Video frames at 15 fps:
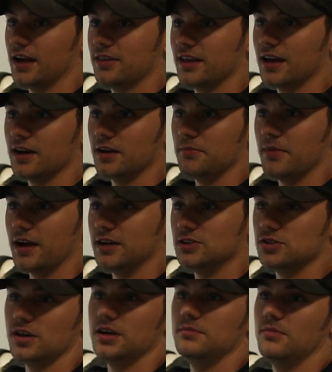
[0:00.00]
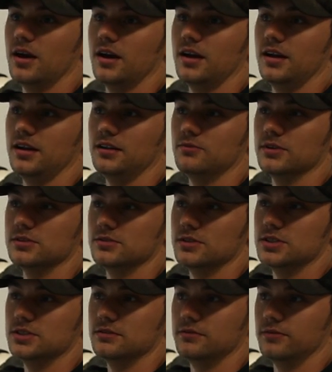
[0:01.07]
I think I might trade my
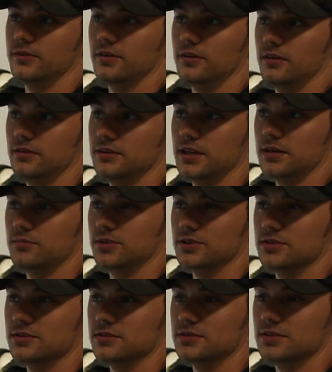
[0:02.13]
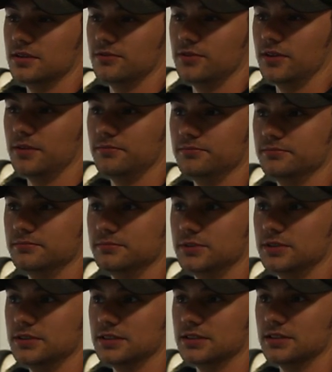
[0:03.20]
registration for taking pictures and stuff for them
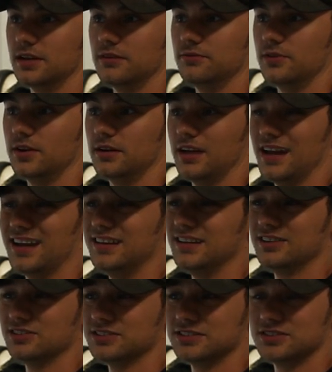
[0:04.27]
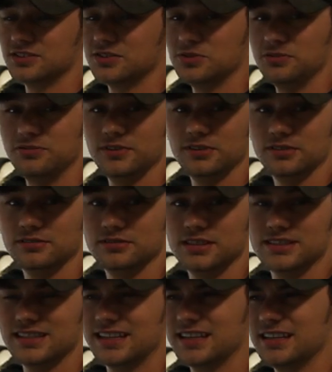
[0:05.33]
because that's a lot of fun. And Nicholas is a cool field.
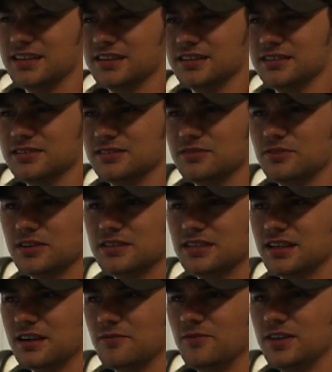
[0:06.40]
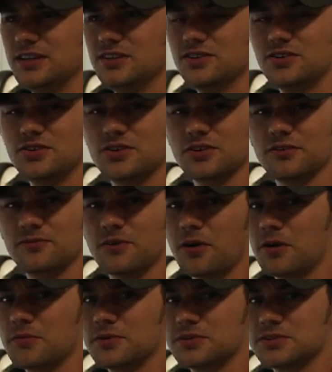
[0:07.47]
It's like in a it's like a vineyard or a farm or